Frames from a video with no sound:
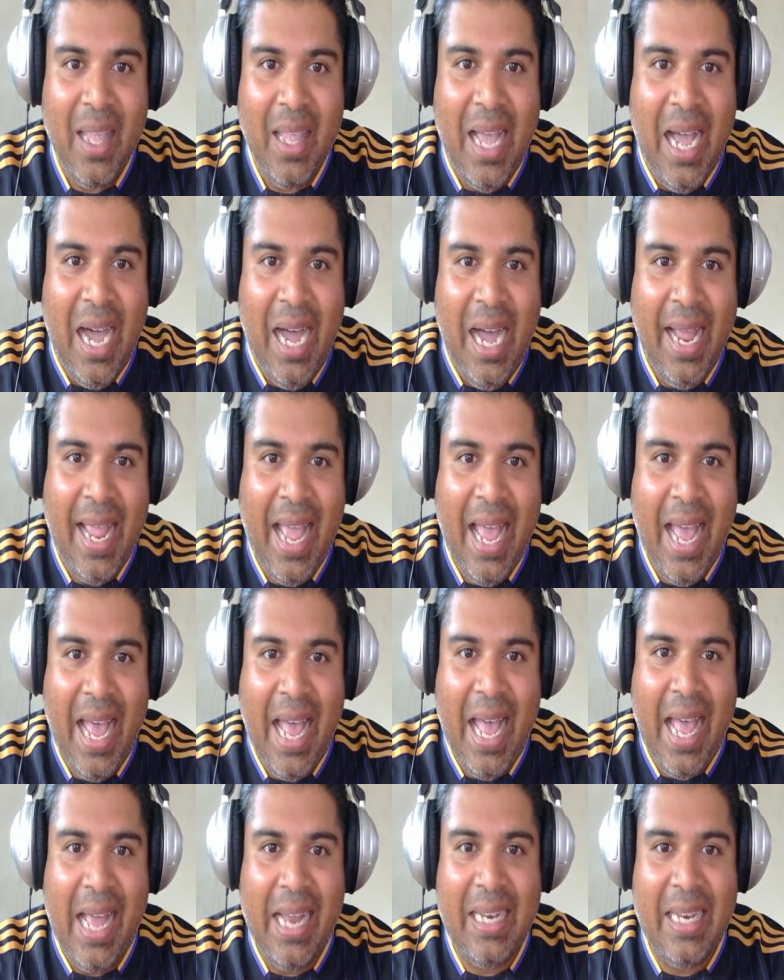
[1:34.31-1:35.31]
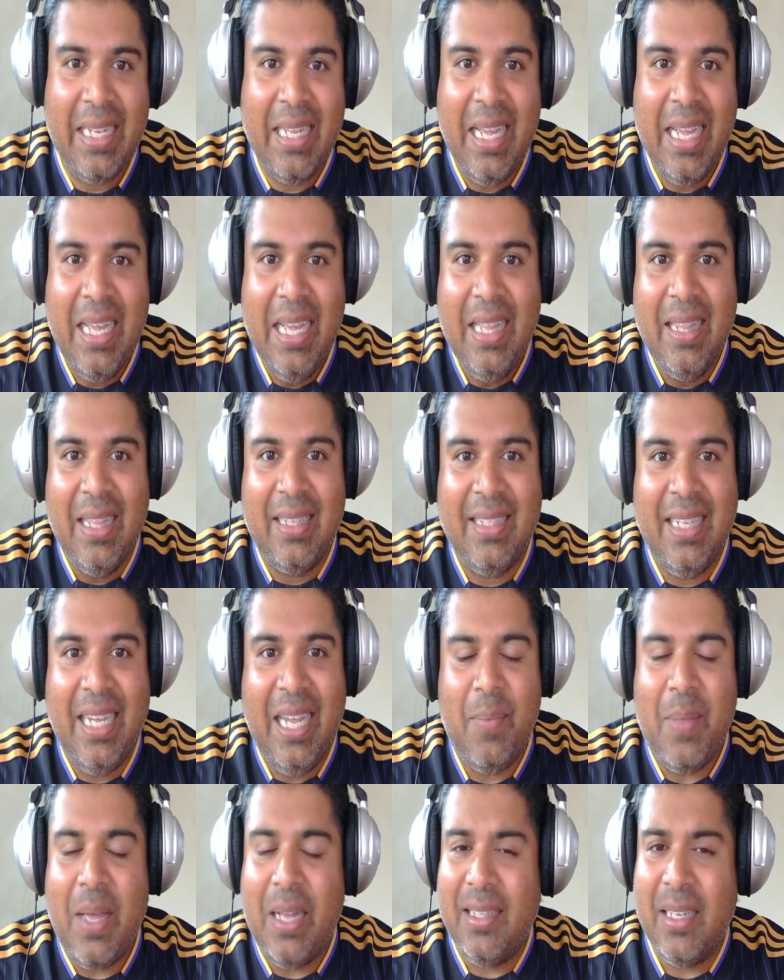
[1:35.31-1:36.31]
I had the
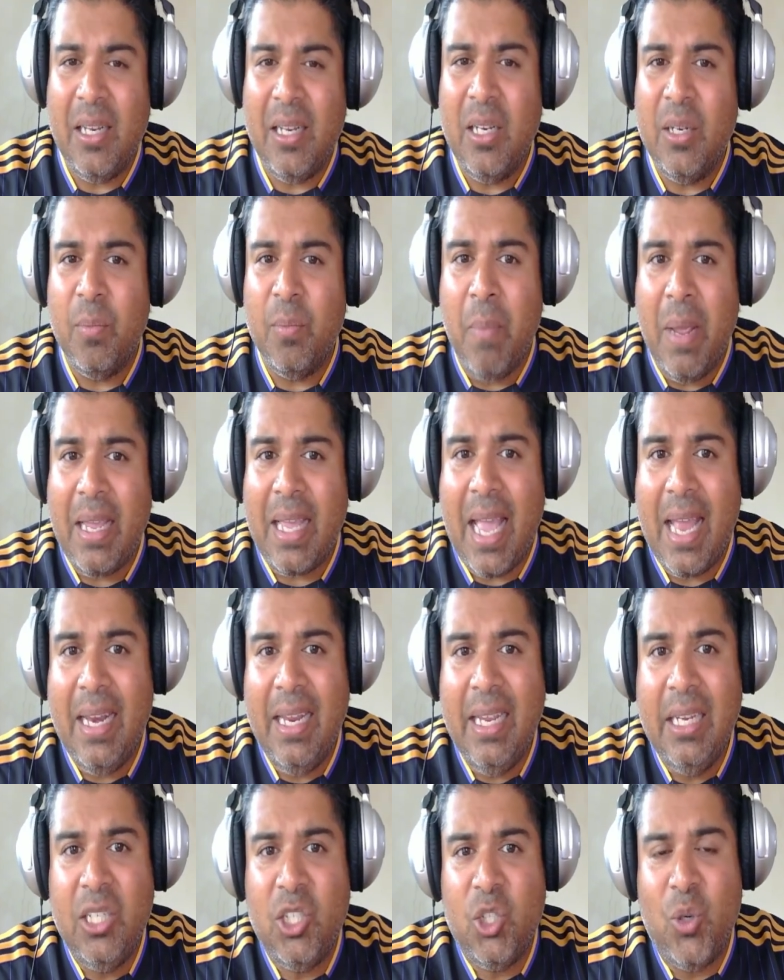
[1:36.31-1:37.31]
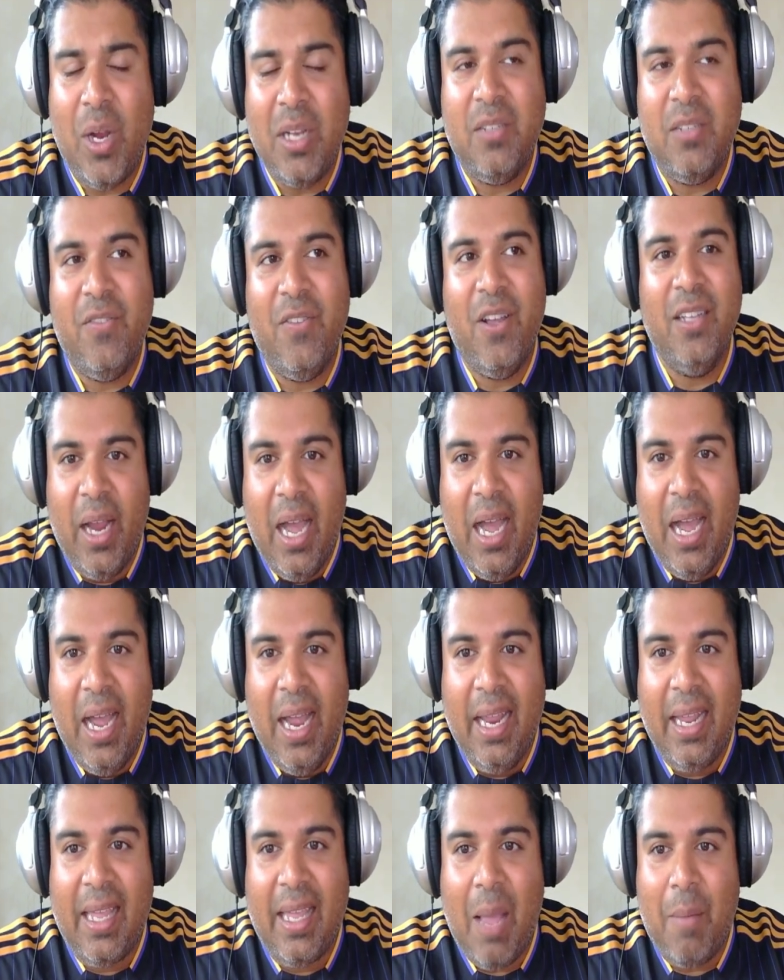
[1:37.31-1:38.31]
team that didn't make any transfers.
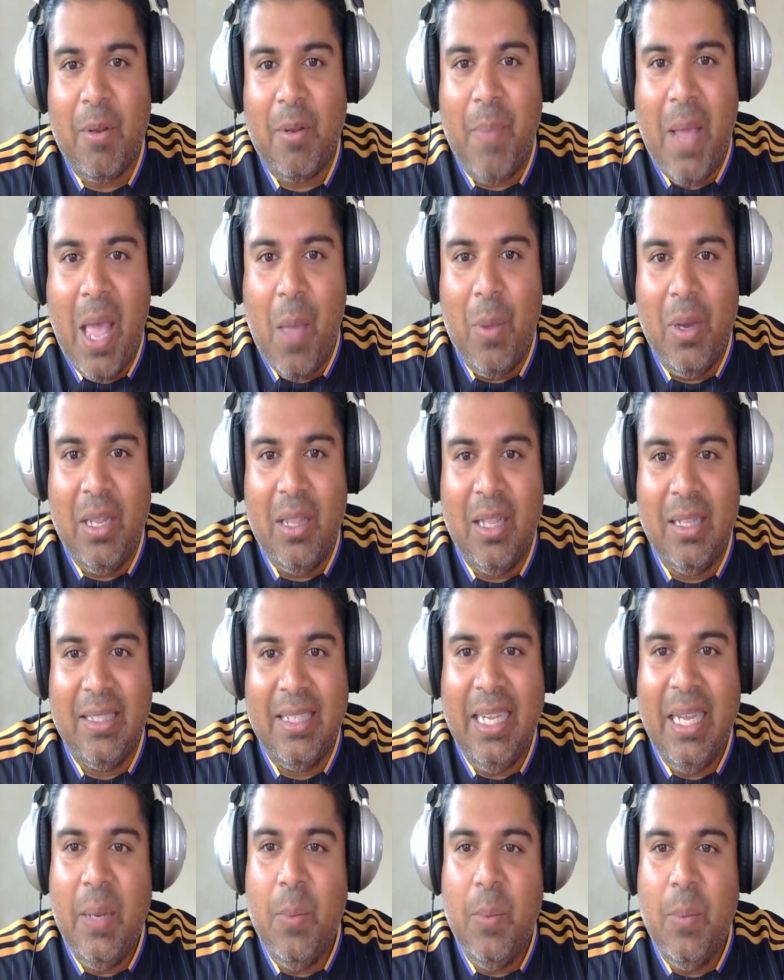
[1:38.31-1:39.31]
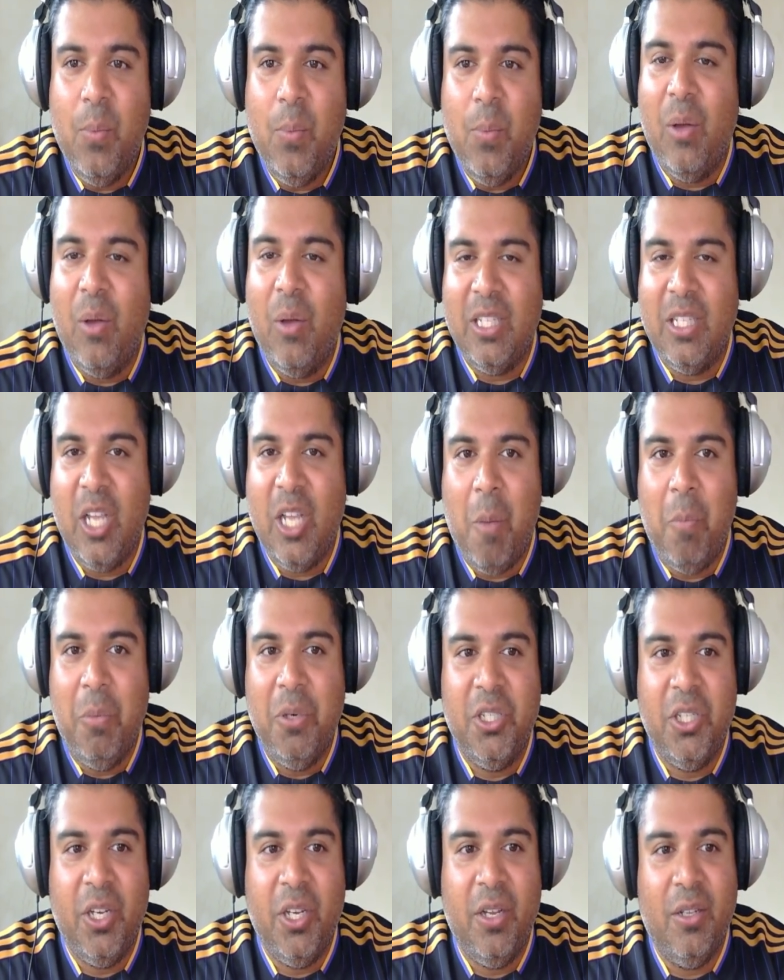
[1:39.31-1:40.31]
I kept Bearman in the team when there was the
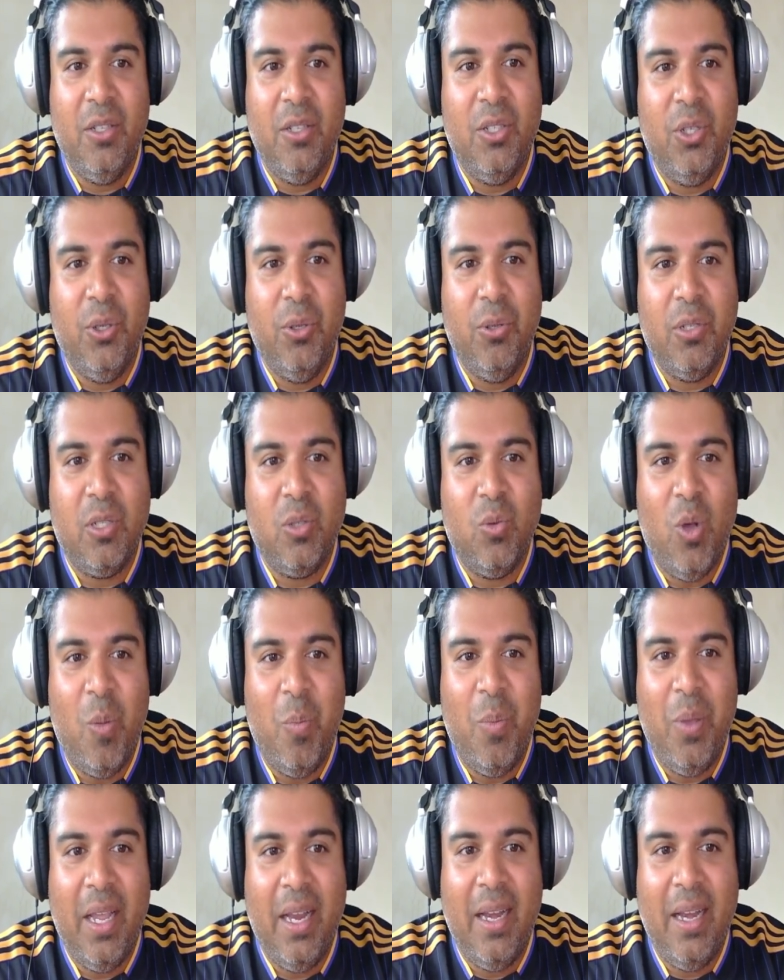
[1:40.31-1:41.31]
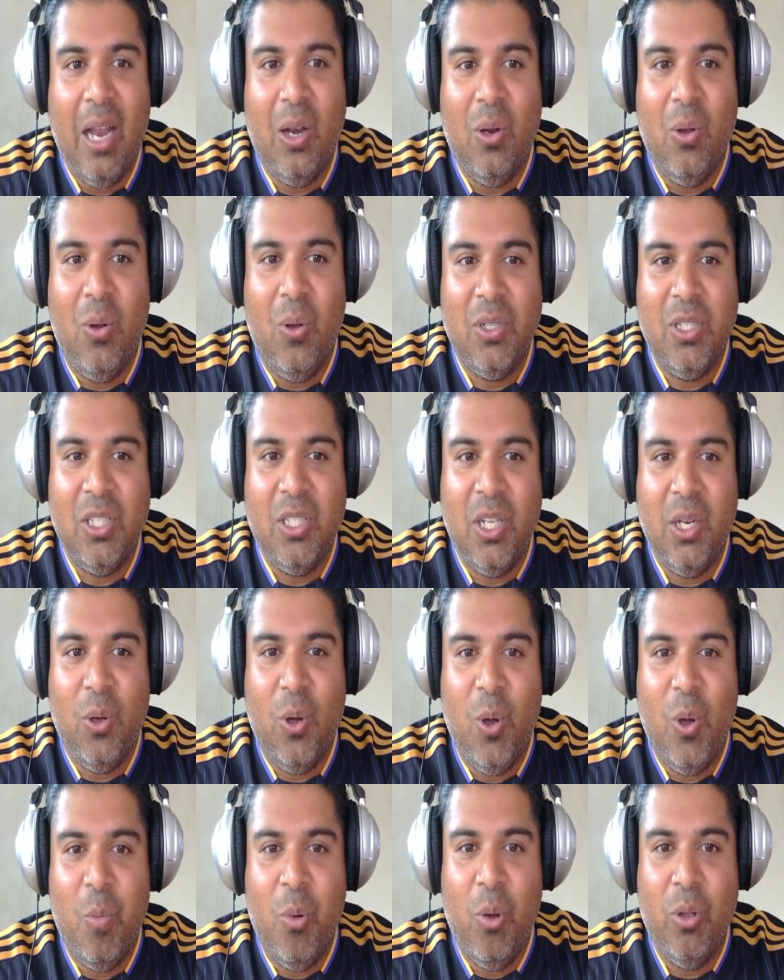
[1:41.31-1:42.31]
option to swap in Lawson
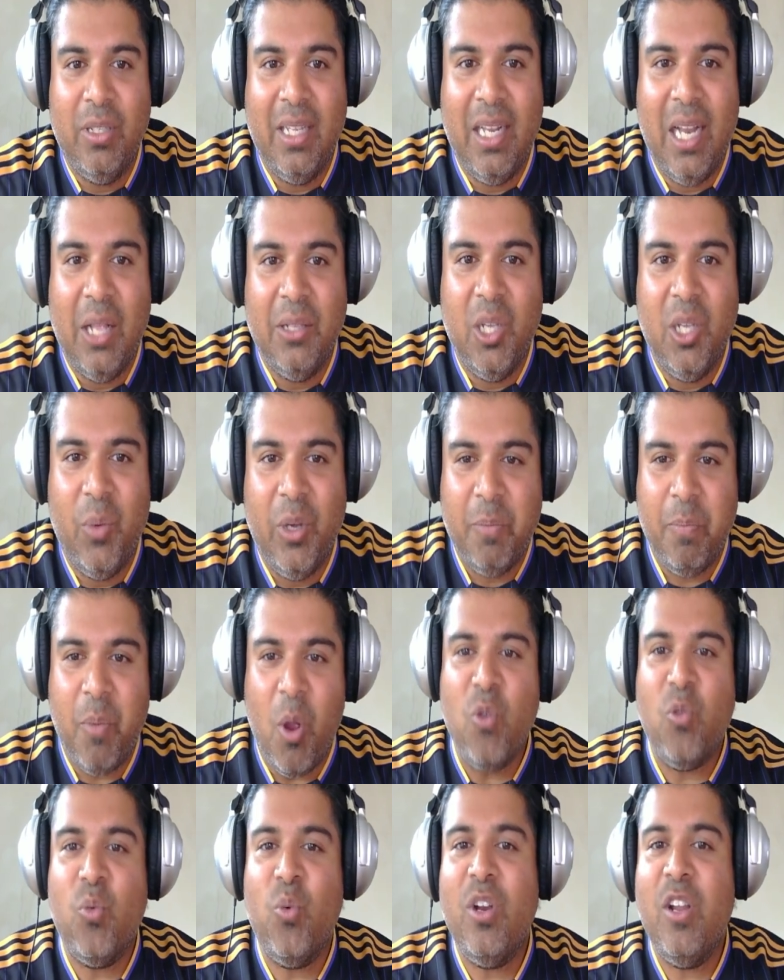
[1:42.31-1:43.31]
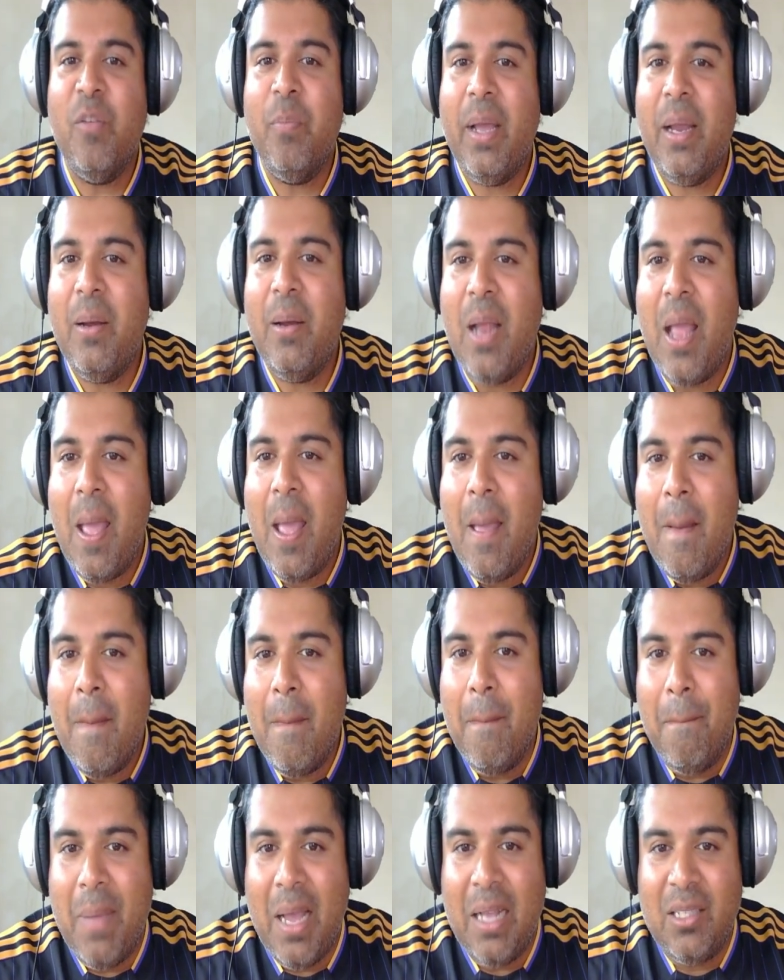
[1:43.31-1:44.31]
or Bortoleto, which both would have been
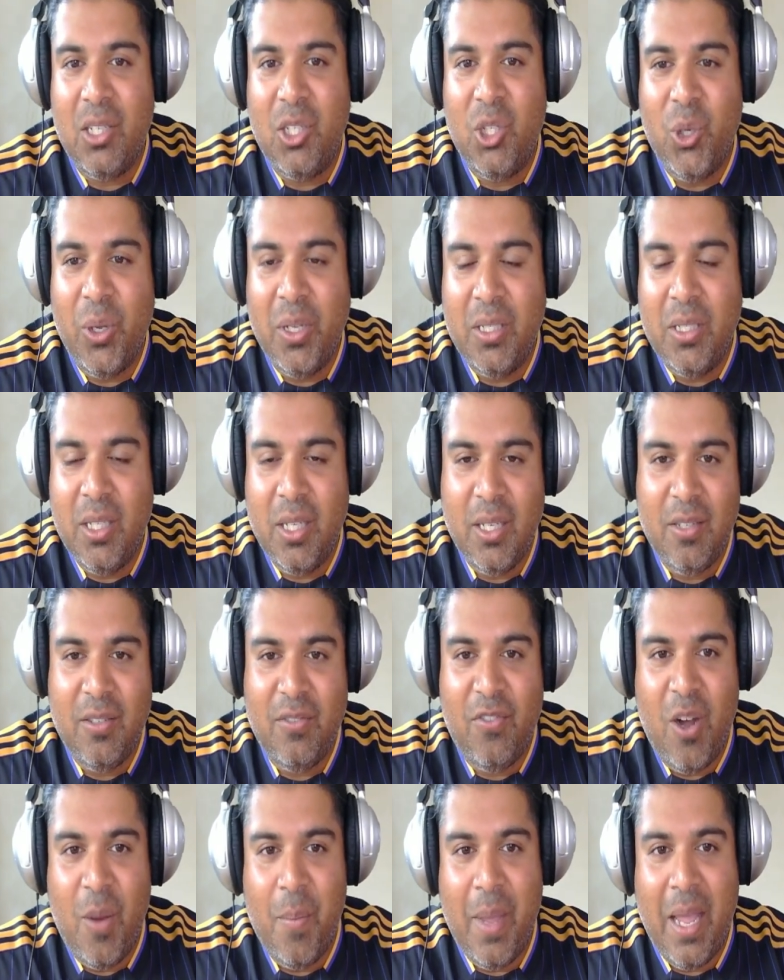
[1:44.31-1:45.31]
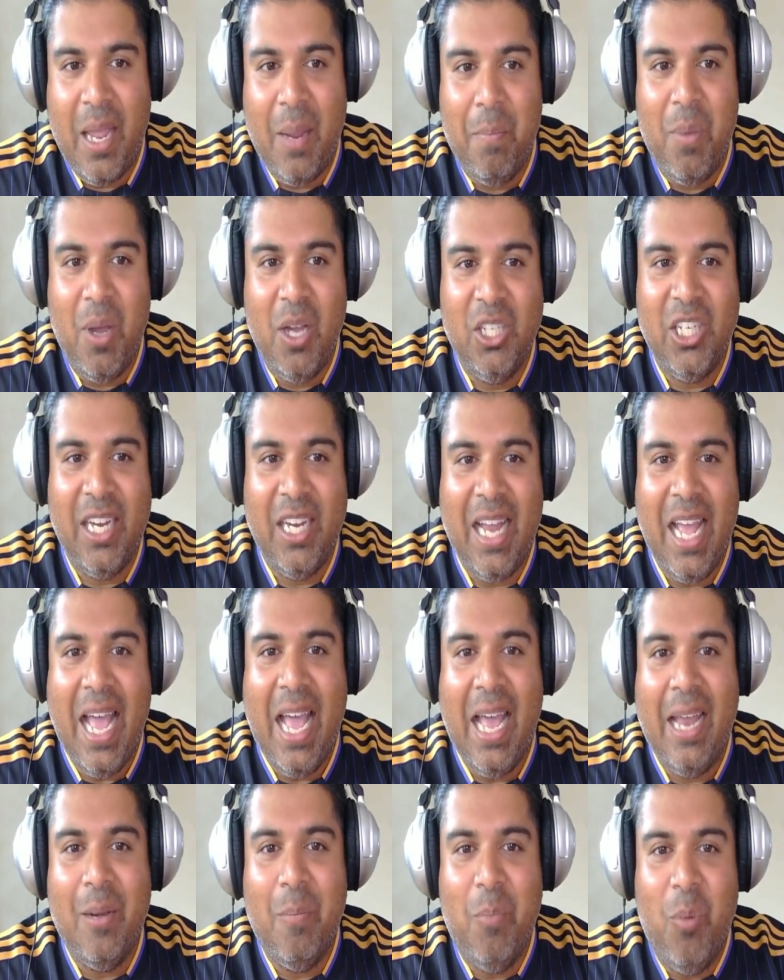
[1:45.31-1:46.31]
better choices from a budget
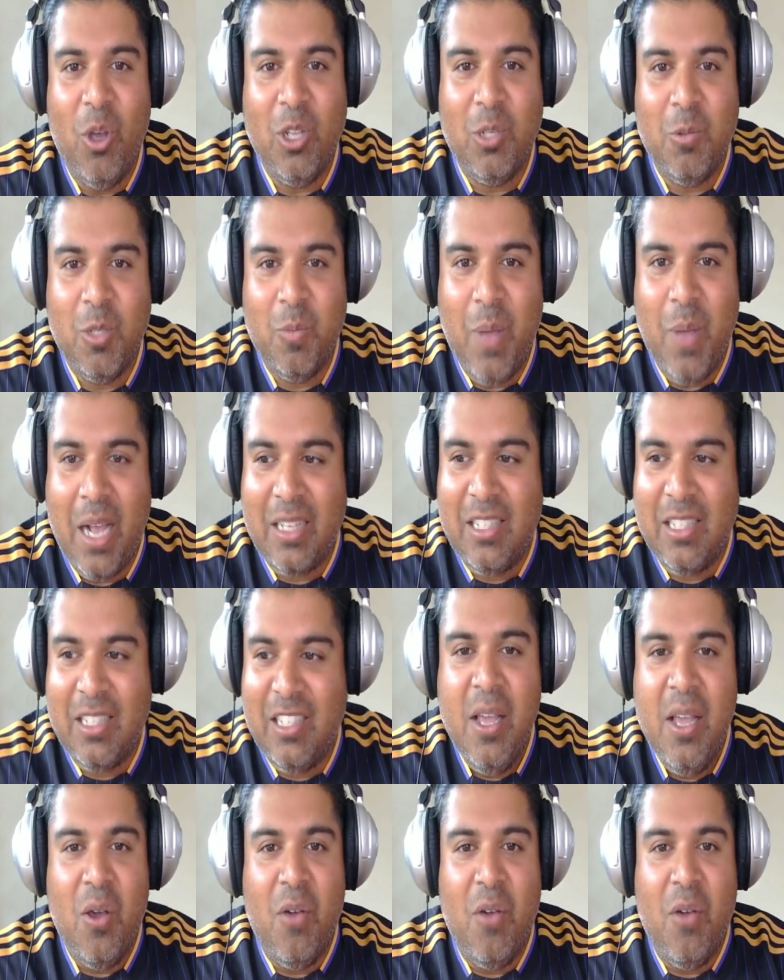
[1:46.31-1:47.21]
and points perspective.